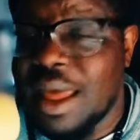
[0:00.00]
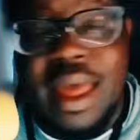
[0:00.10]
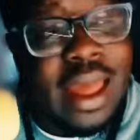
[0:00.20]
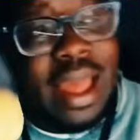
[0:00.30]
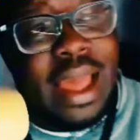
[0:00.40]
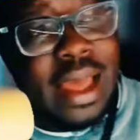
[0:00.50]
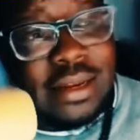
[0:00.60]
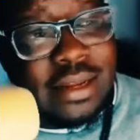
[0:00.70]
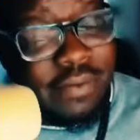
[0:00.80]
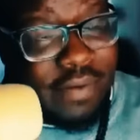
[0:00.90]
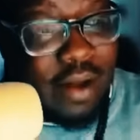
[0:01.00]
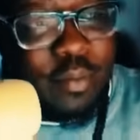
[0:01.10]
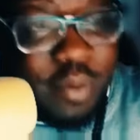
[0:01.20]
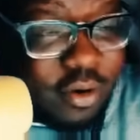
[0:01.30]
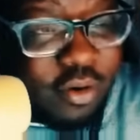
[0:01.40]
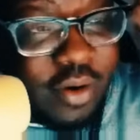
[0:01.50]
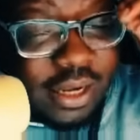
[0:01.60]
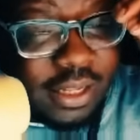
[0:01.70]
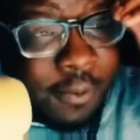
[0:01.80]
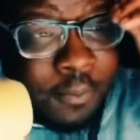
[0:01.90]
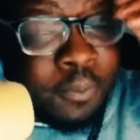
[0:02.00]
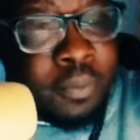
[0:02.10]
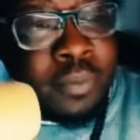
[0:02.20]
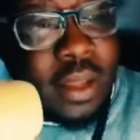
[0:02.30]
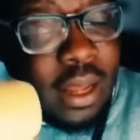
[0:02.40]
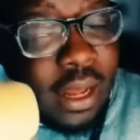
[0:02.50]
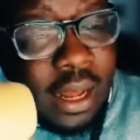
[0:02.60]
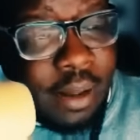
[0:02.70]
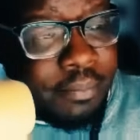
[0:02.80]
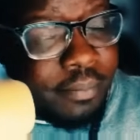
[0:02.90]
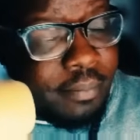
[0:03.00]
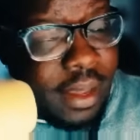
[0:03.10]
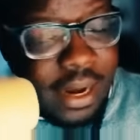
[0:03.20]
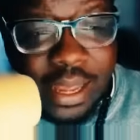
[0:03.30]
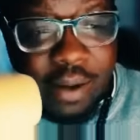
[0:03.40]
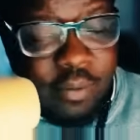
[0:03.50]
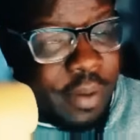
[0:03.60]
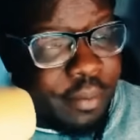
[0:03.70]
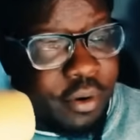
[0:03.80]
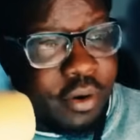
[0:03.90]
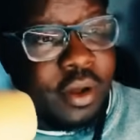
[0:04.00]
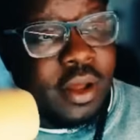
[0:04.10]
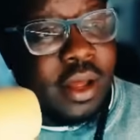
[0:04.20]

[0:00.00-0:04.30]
And if I remember correctly, I can't remember.